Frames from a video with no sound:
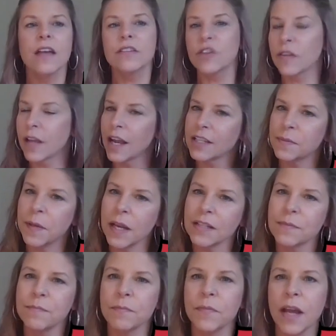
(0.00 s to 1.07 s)
So the
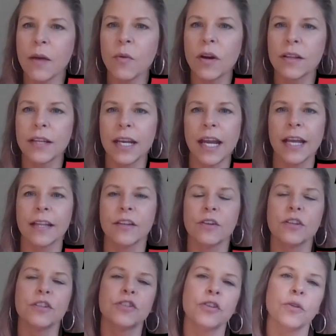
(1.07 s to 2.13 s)
SPS network that I
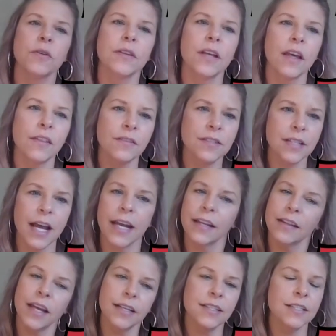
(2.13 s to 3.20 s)
alluded to in the other slide,
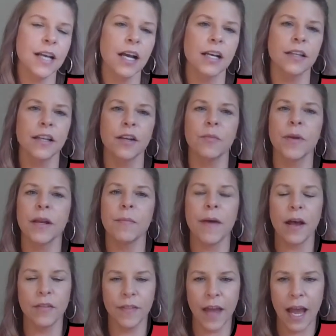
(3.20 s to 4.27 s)
I'd like to talk a little bit
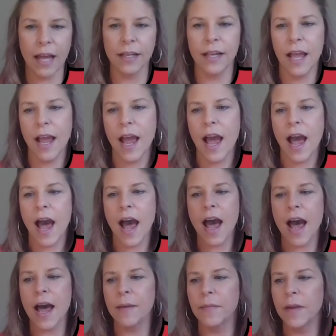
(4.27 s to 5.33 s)
about that.
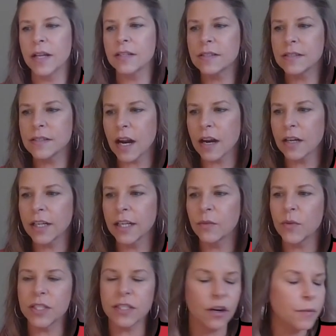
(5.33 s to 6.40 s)
We
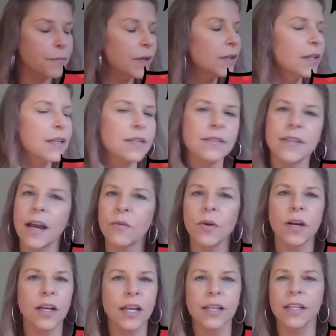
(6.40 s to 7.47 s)
started building this
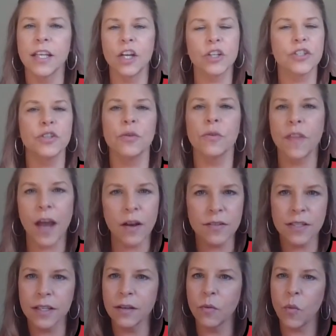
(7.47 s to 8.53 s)
network in the year
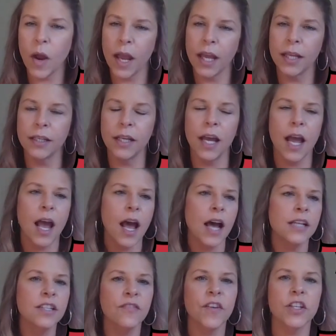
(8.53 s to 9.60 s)
2000 when
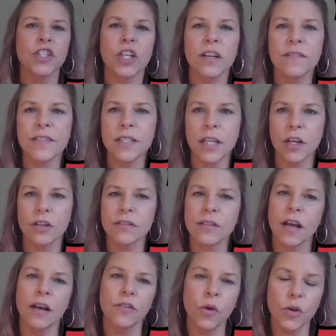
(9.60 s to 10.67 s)
a division of Sears
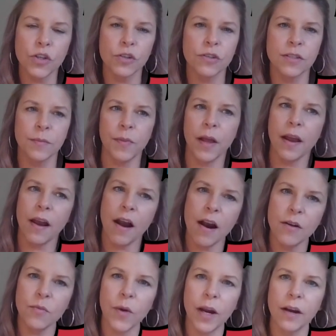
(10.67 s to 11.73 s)
called Orchard Supply
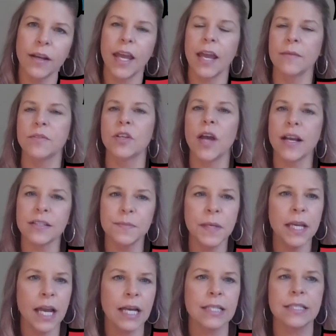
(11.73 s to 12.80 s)
Hardware came to
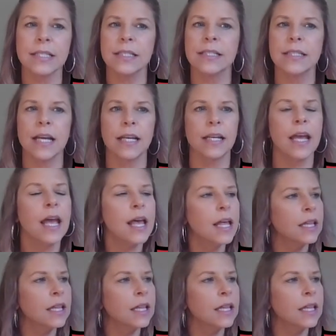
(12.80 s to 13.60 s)
SPS and said,